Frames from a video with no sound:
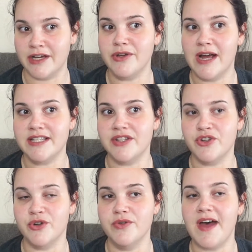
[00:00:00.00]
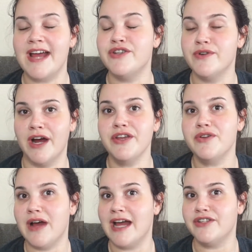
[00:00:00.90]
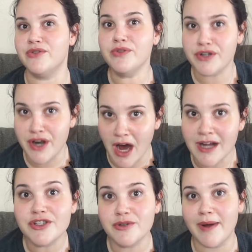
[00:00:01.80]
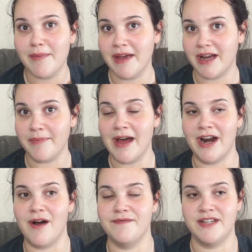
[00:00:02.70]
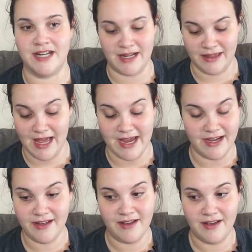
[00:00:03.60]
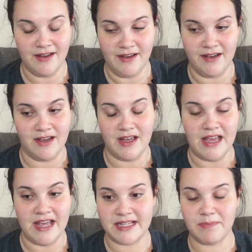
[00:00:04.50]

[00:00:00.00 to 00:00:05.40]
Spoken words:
you guys the truth, I do not do my makeup that often. Like, it's